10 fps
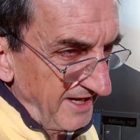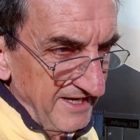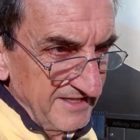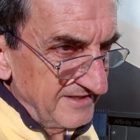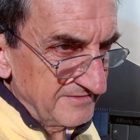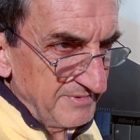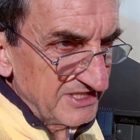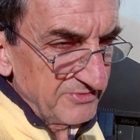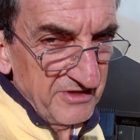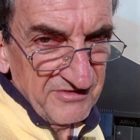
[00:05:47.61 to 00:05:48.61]
And at
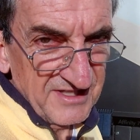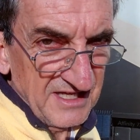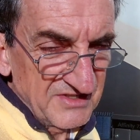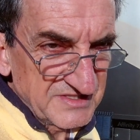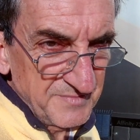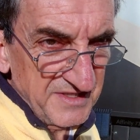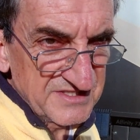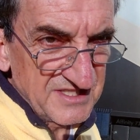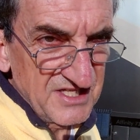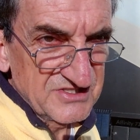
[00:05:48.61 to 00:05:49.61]
about $25 a
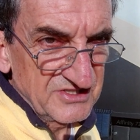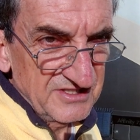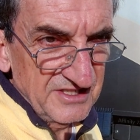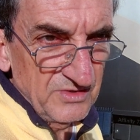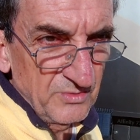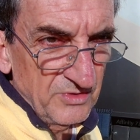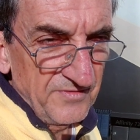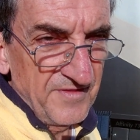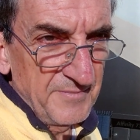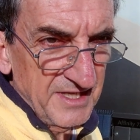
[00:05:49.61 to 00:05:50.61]
piece, they're certainly
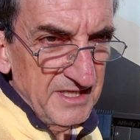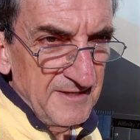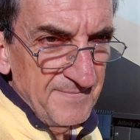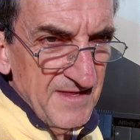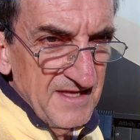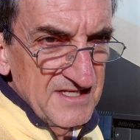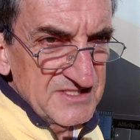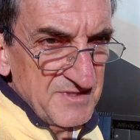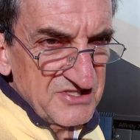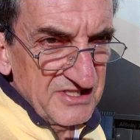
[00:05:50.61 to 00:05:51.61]
worth the money,
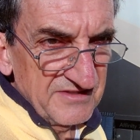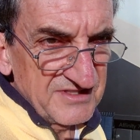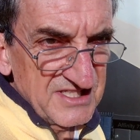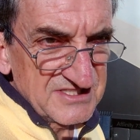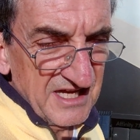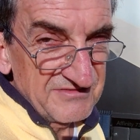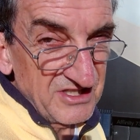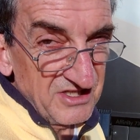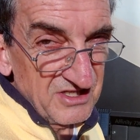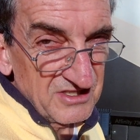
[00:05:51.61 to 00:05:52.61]
especially if they save
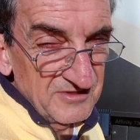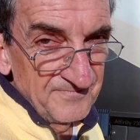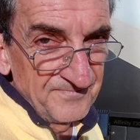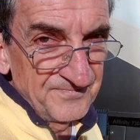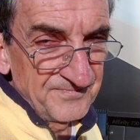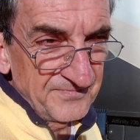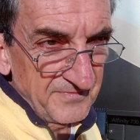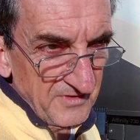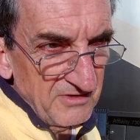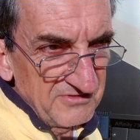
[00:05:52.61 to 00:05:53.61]
a year
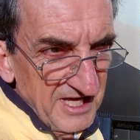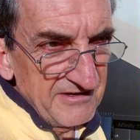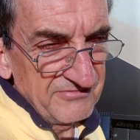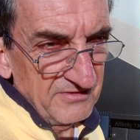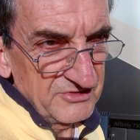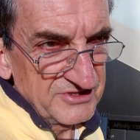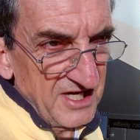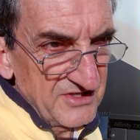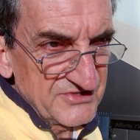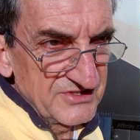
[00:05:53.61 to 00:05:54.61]
of life of your
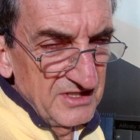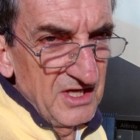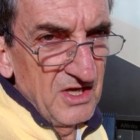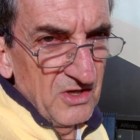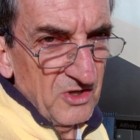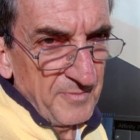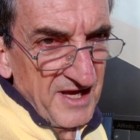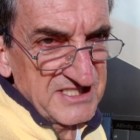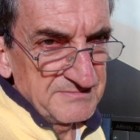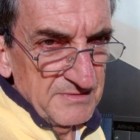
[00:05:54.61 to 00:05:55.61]
tires, or
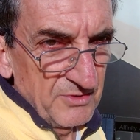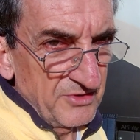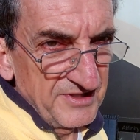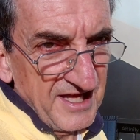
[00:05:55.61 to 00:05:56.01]
possibly more.